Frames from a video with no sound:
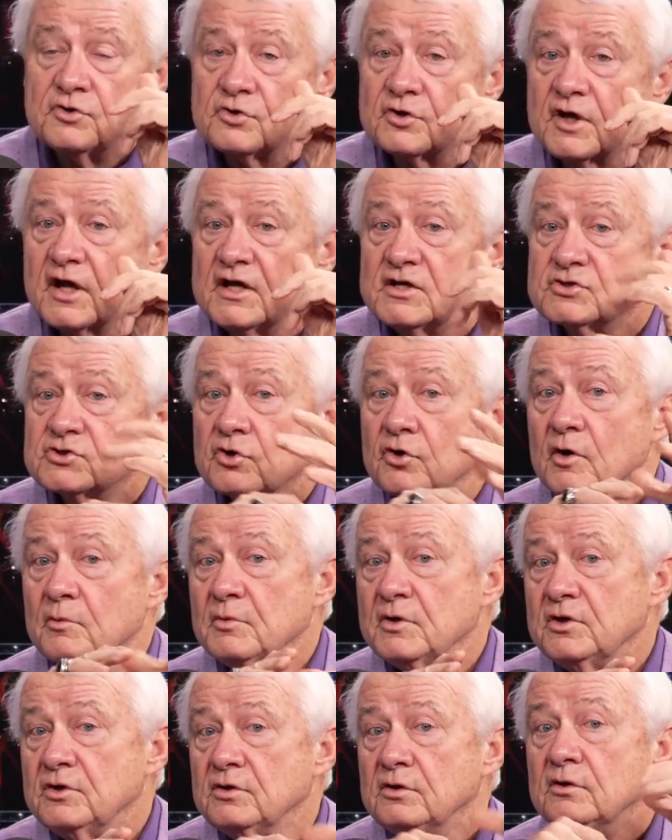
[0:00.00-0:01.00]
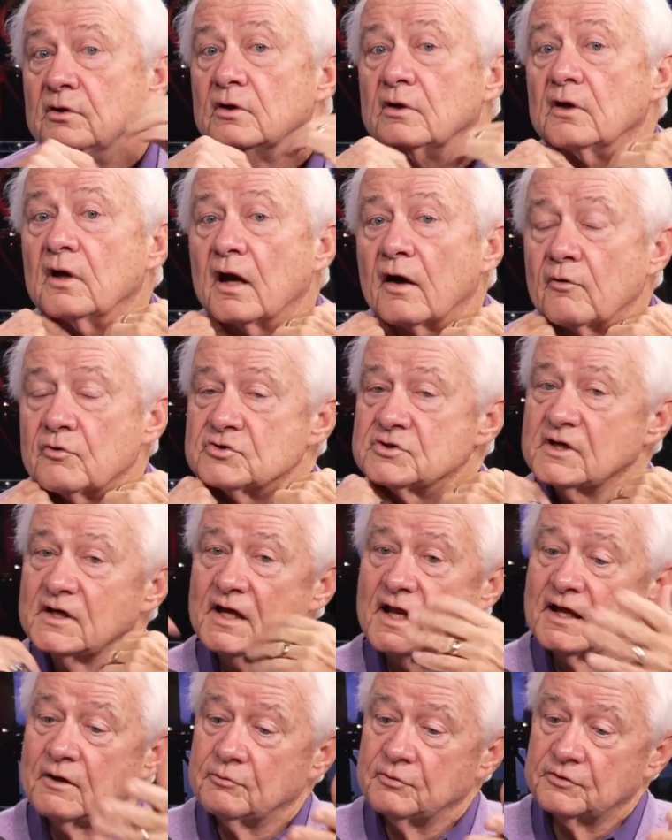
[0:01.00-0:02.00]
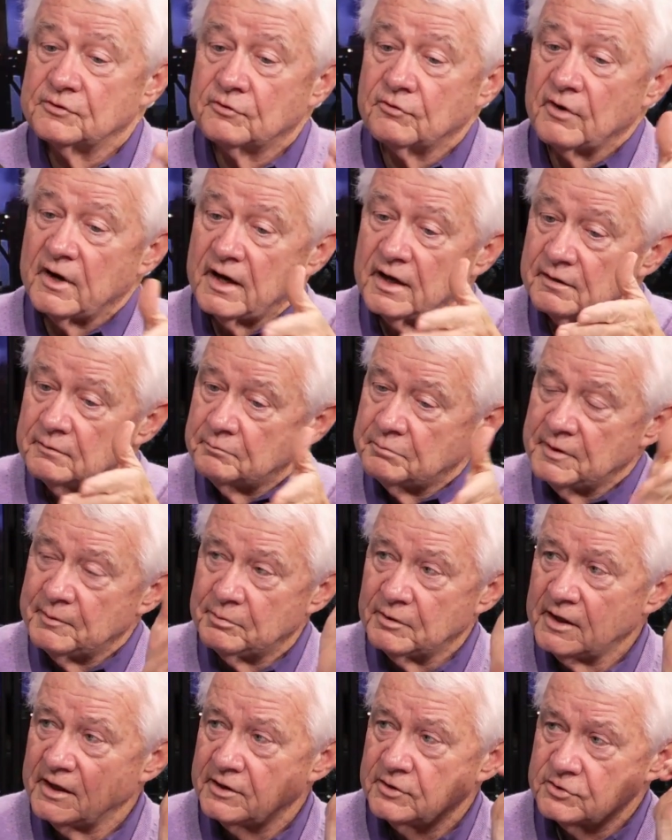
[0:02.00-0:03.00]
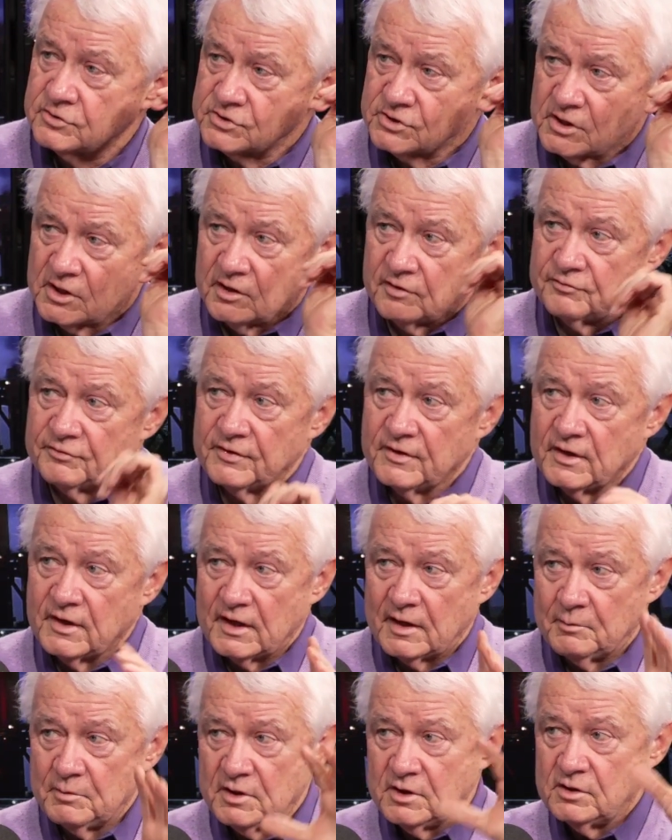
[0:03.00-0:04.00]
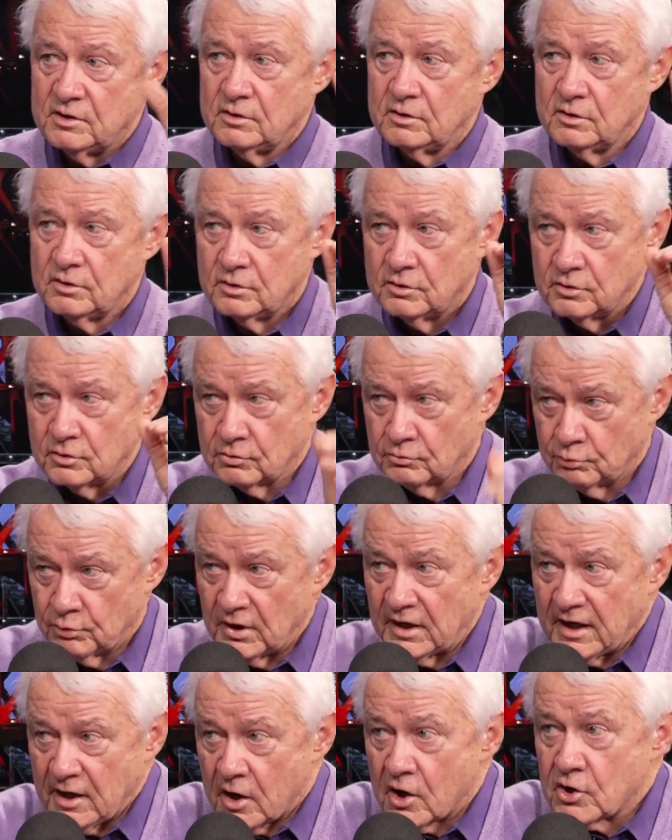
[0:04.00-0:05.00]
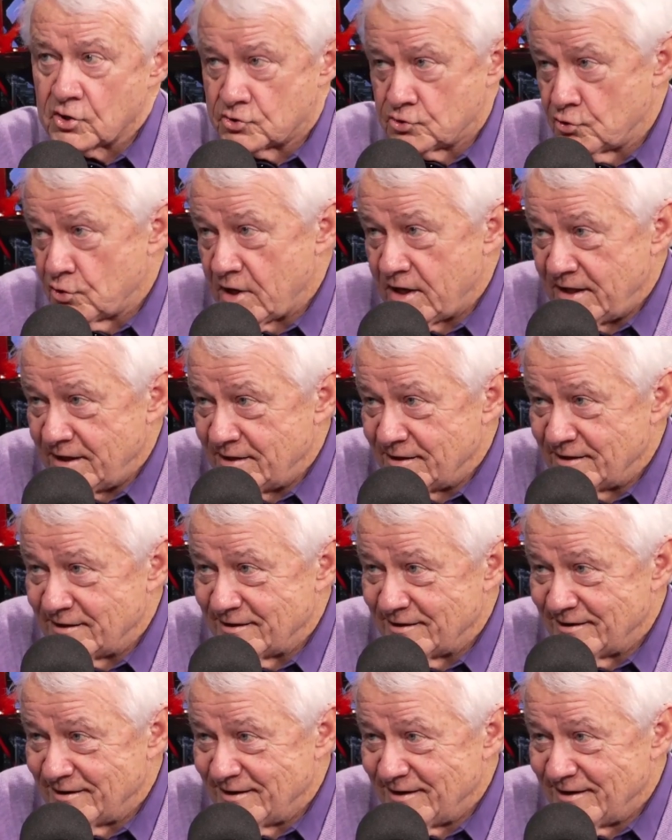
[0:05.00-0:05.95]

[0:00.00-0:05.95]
your case, though, I mean, I always say, like with Grant and people like yourself, I mean, you really are trained.